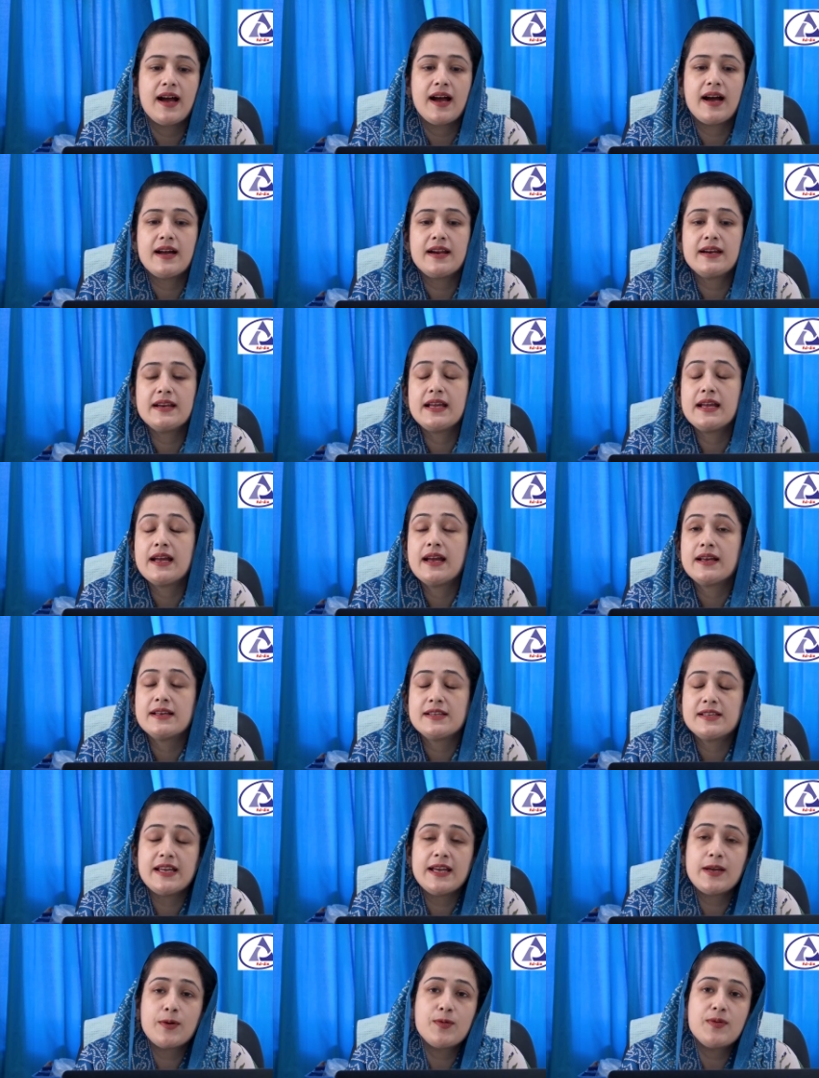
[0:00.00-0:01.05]
are
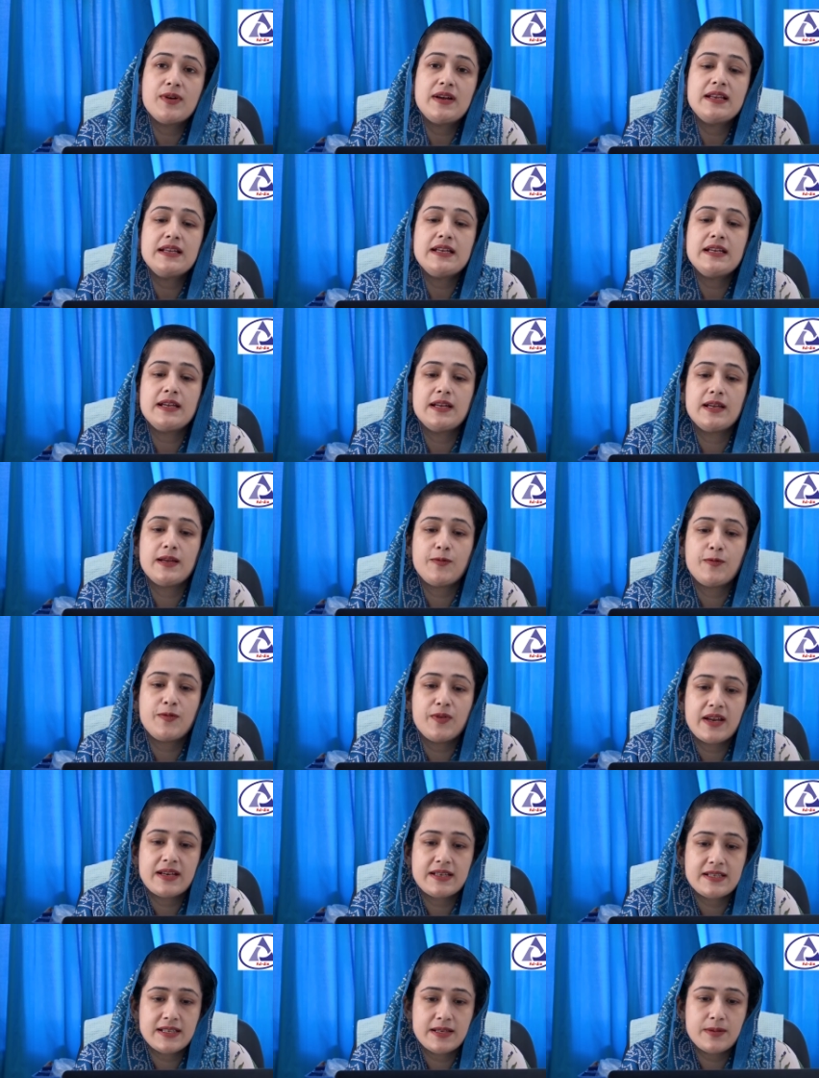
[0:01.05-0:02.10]
equally
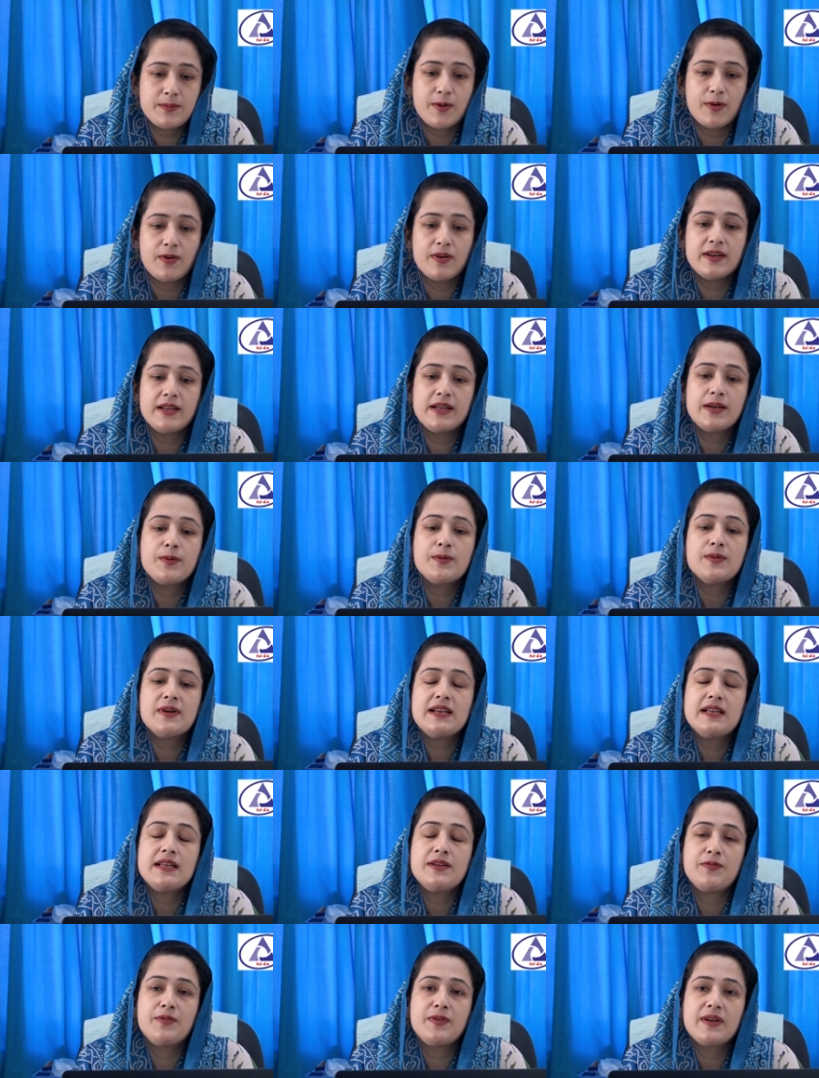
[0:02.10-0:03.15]
effective or
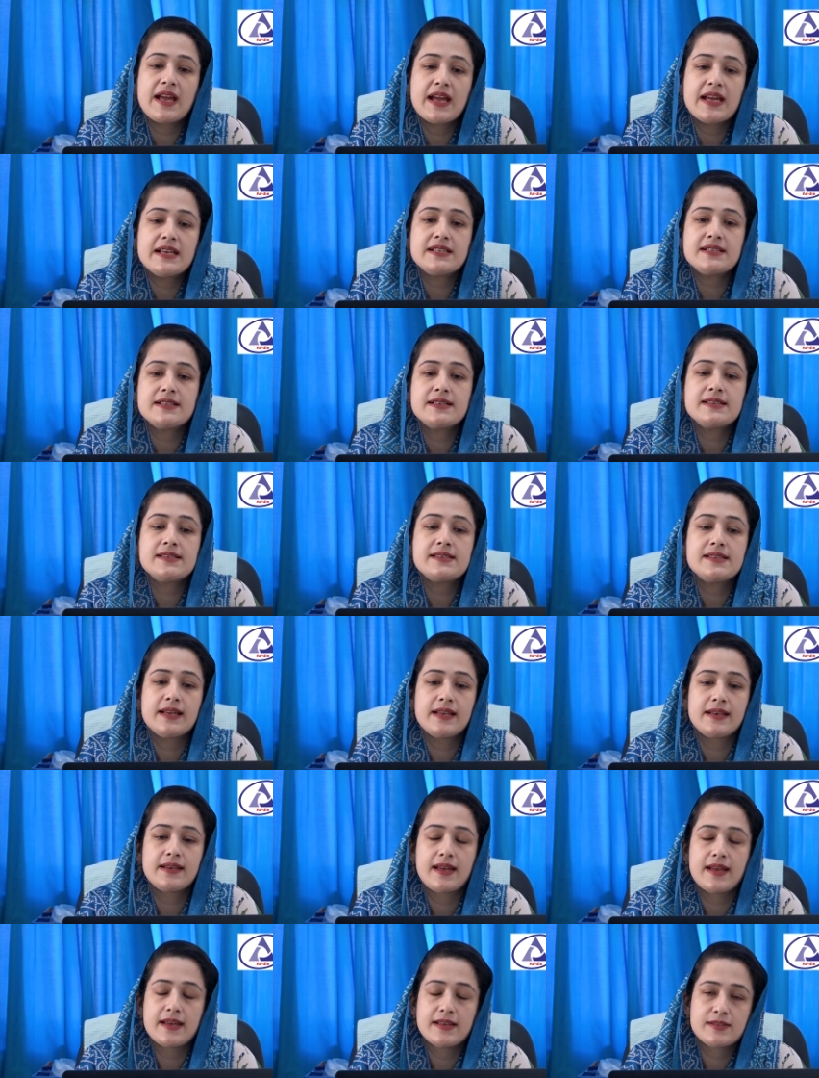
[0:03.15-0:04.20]
equally efficacious
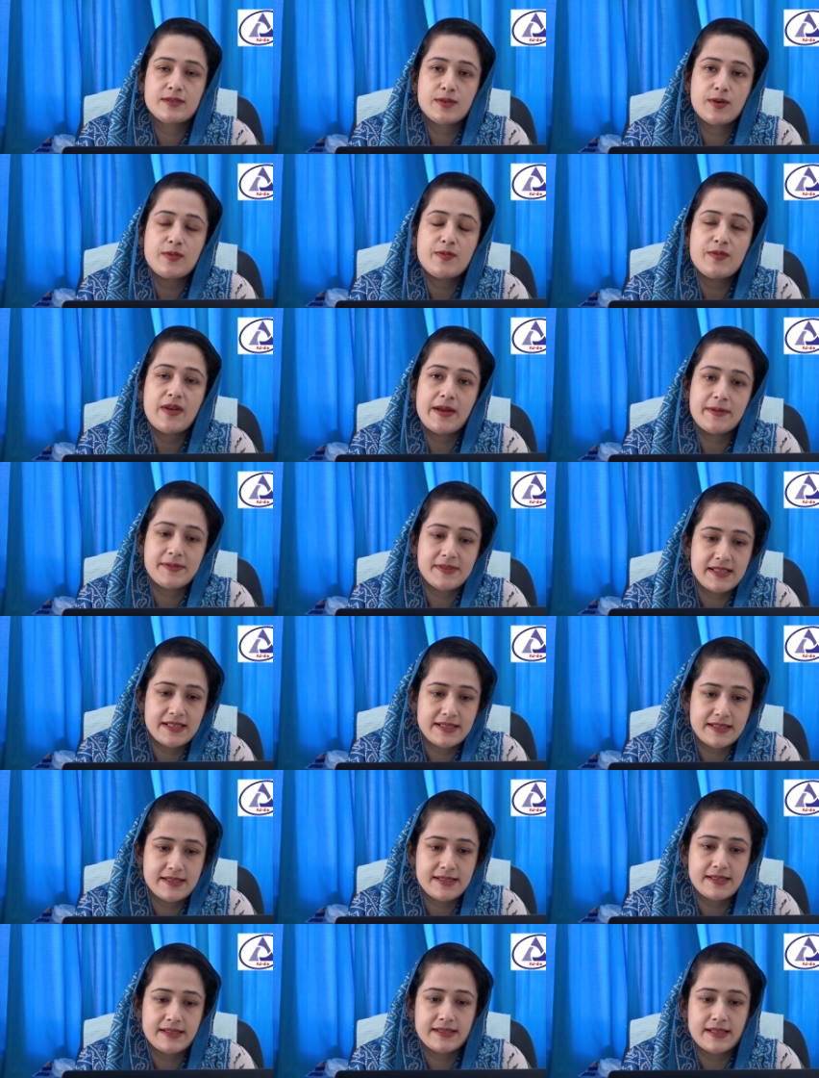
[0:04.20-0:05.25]
in case of
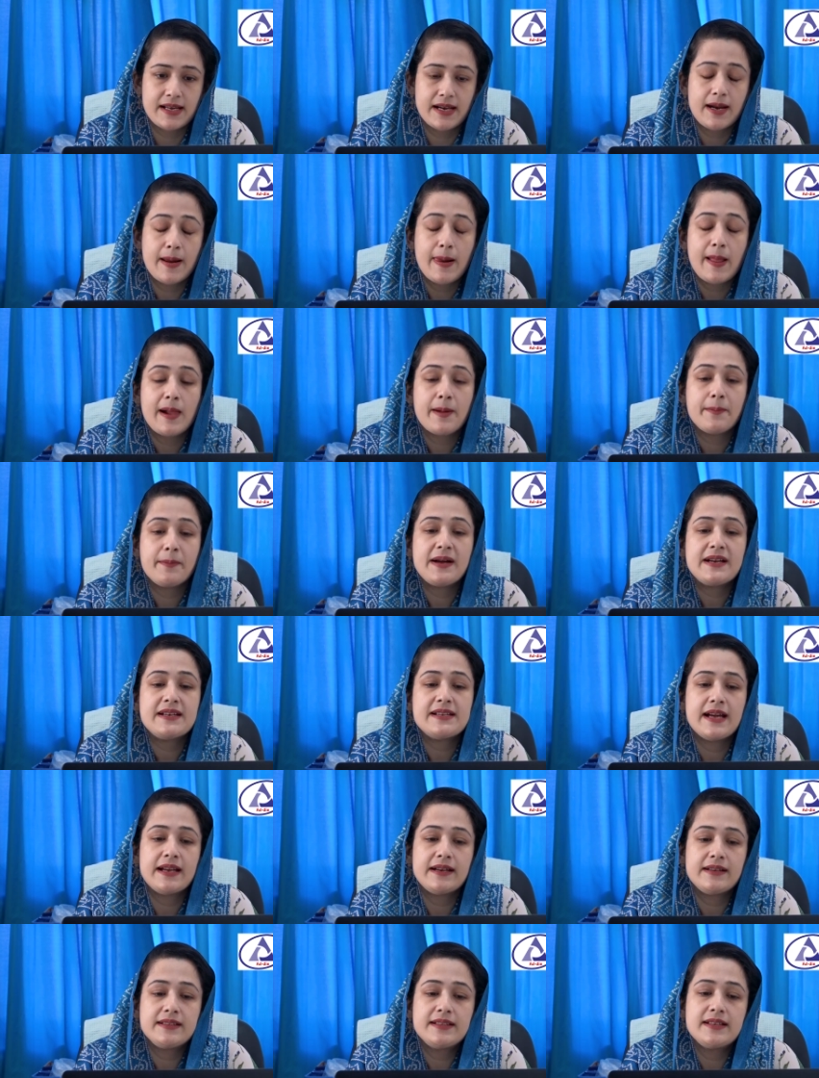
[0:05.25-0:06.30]
absent seizure. But
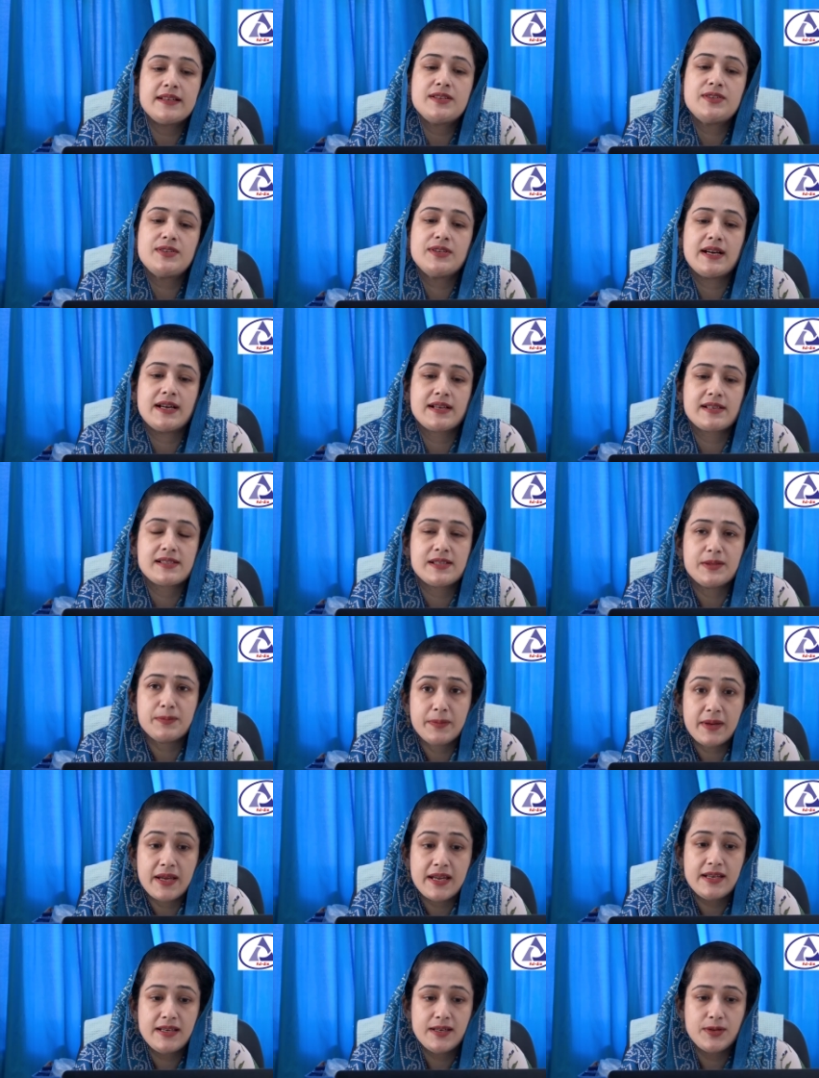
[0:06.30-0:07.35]
another drugs
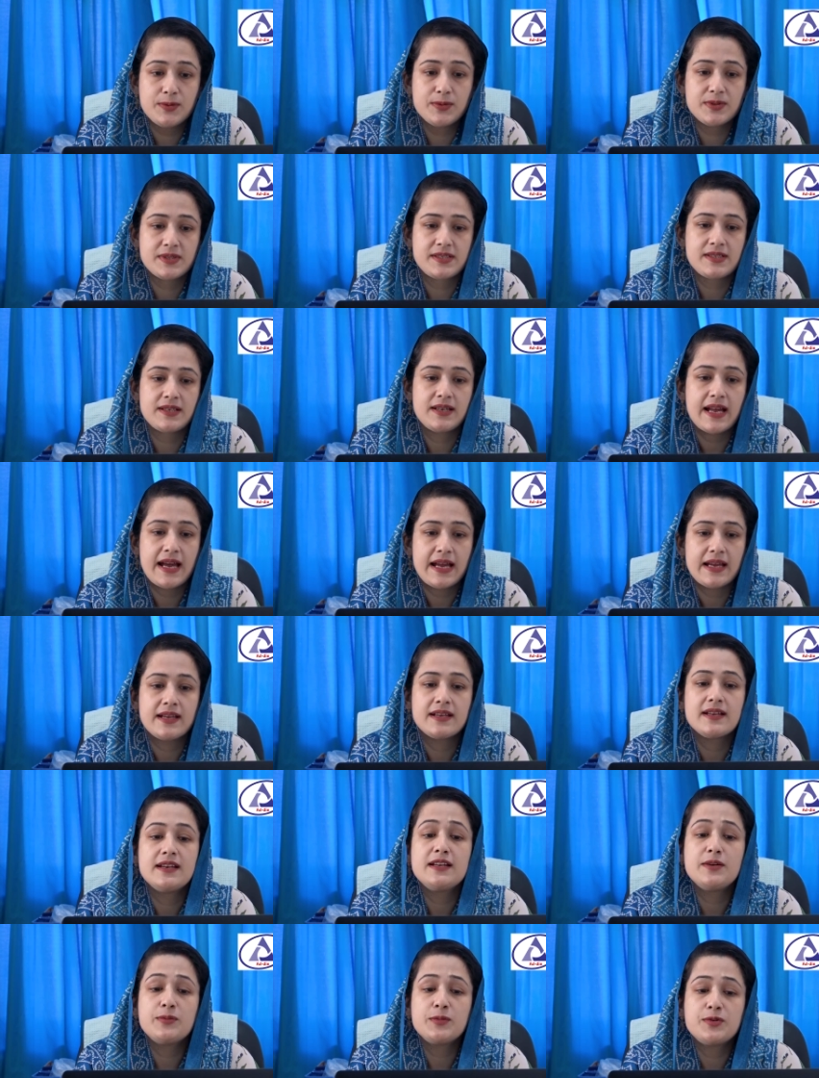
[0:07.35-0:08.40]
may used like
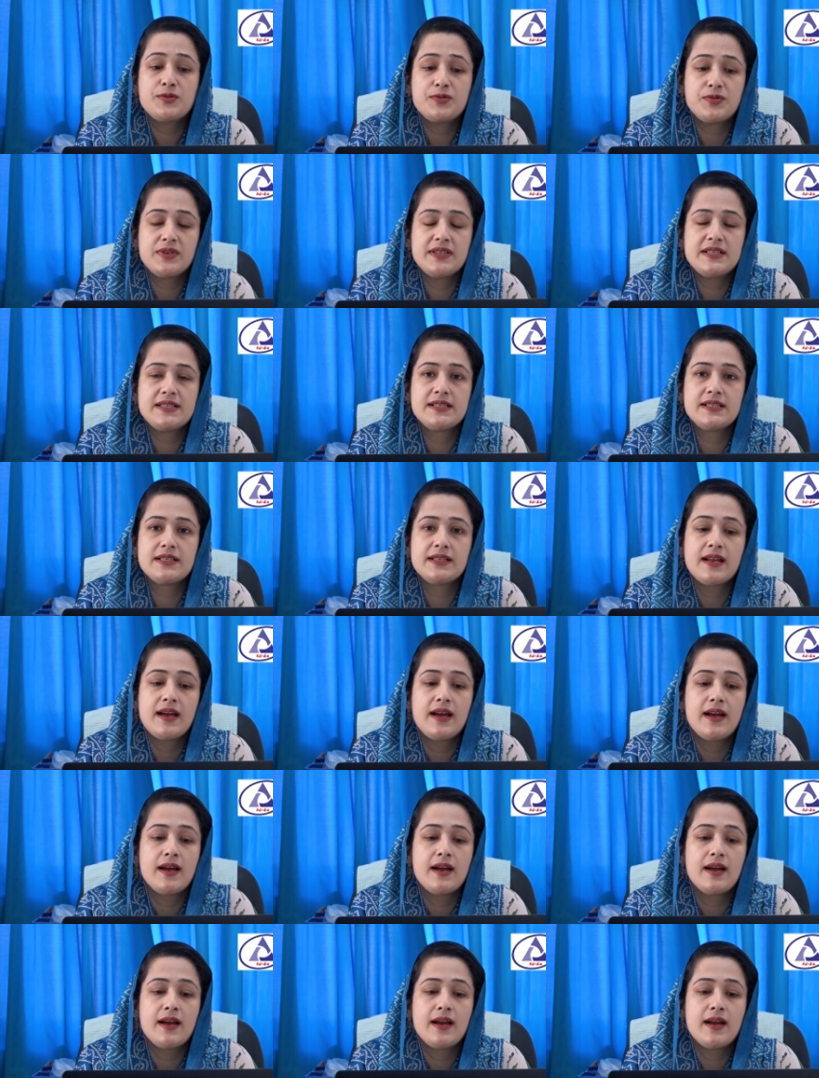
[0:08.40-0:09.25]
lamotrigine,